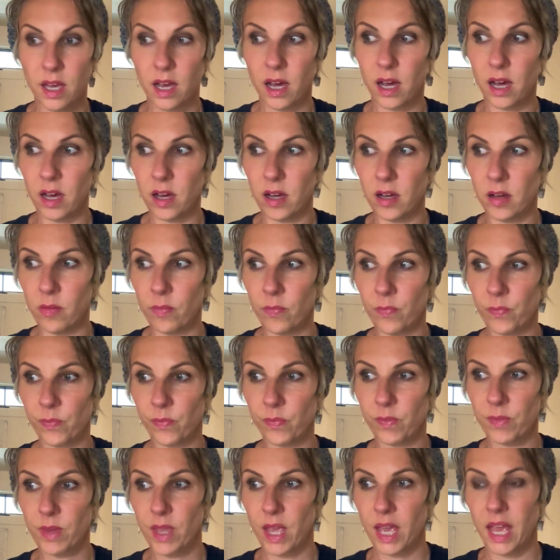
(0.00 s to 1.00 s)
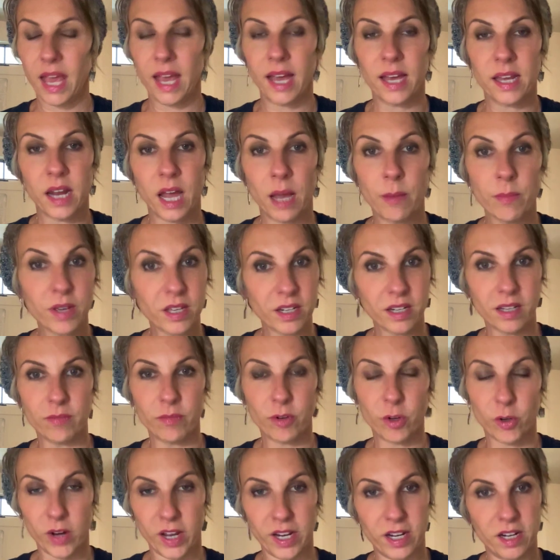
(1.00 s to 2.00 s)
Um, and I'm going to
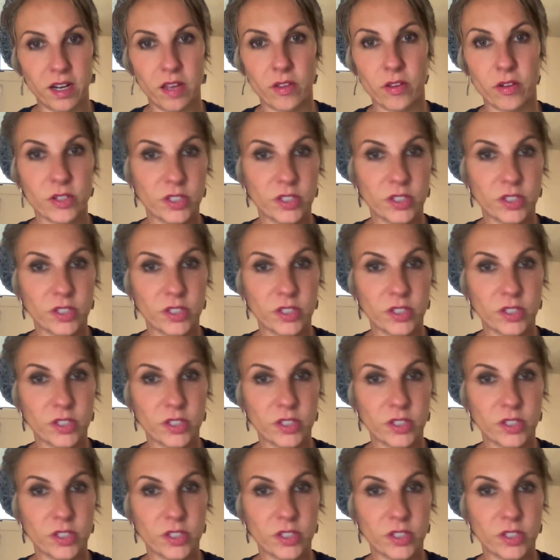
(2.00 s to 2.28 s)
create another